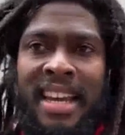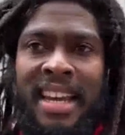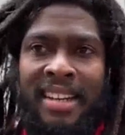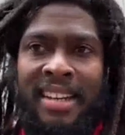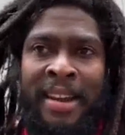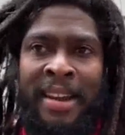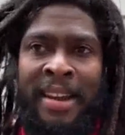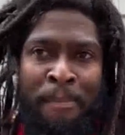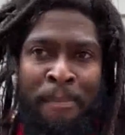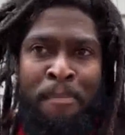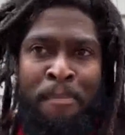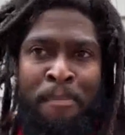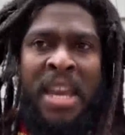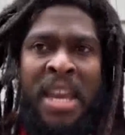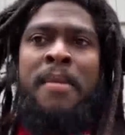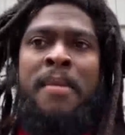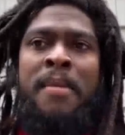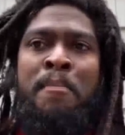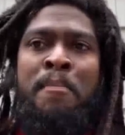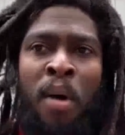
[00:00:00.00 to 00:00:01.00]
get like
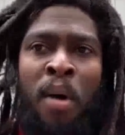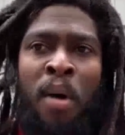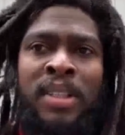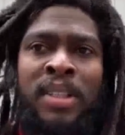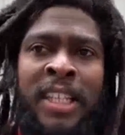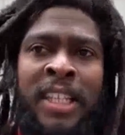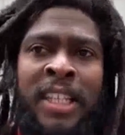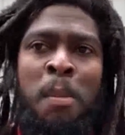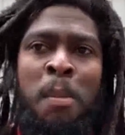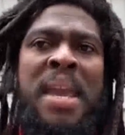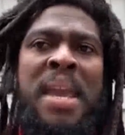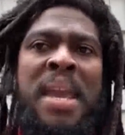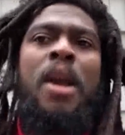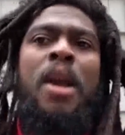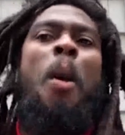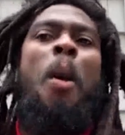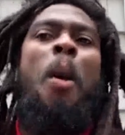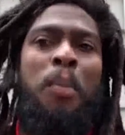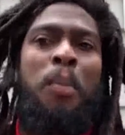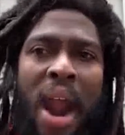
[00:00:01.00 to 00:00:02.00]
big protests,
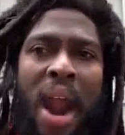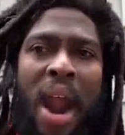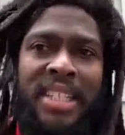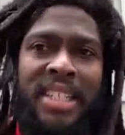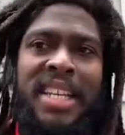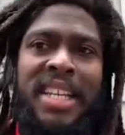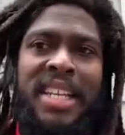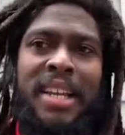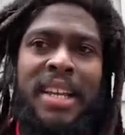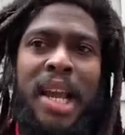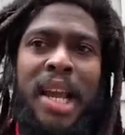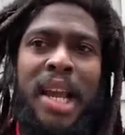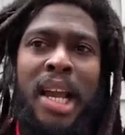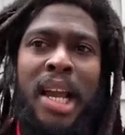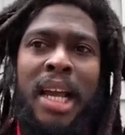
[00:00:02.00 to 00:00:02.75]
big uprising,